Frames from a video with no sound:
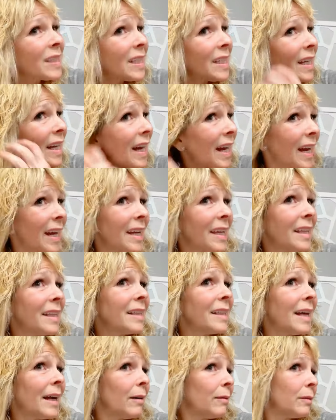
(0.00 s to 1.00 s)
Okay,
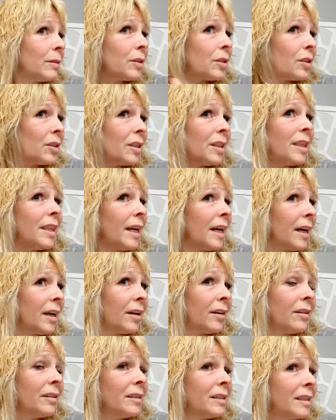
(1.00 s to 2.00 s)
that was good
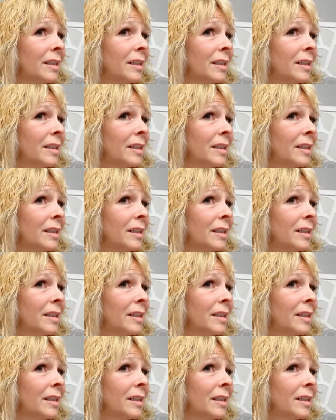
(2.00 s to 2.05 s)
there.